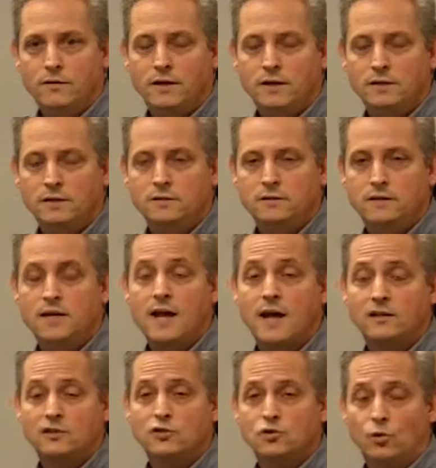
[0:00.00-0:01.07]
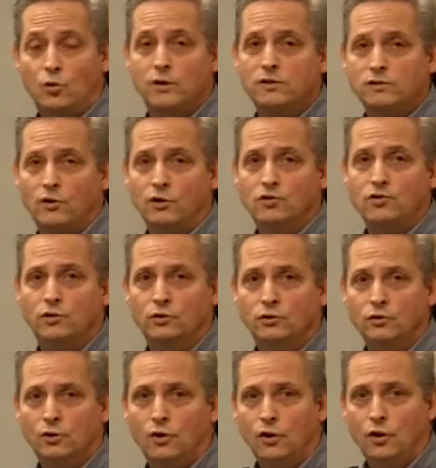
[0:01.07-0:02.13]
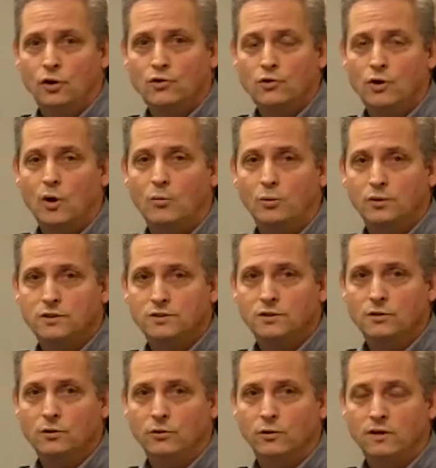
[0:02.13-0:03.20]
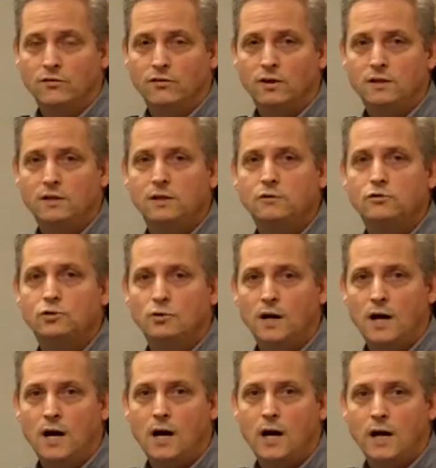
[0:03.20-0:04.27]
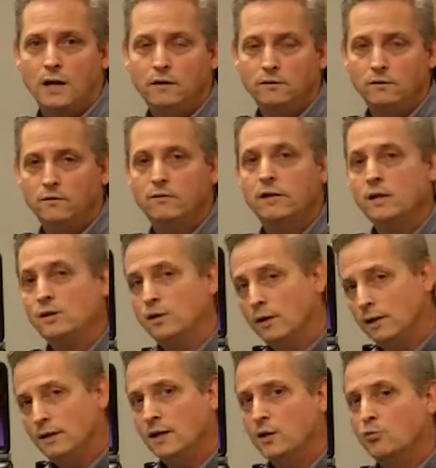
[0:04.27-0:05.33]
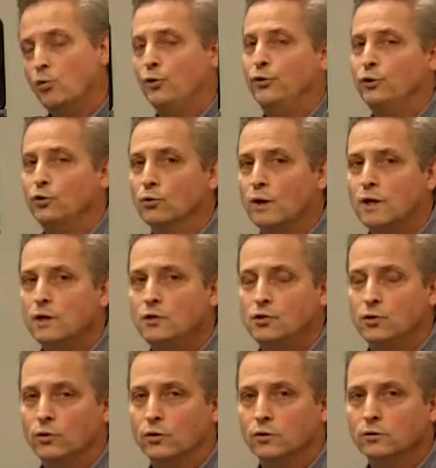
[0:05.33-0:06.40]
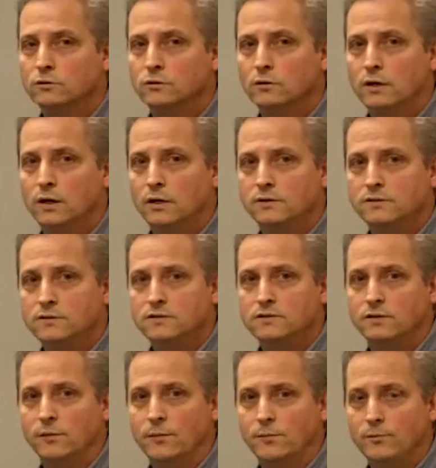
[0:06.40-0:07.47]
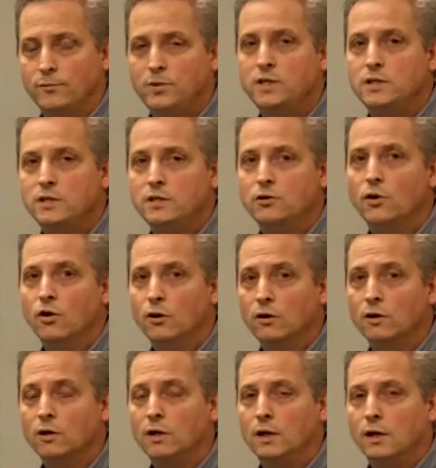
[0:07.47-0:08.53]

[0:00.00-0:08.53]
they act as noise on your output signal, and if they get too high, they again will degrade your system BER.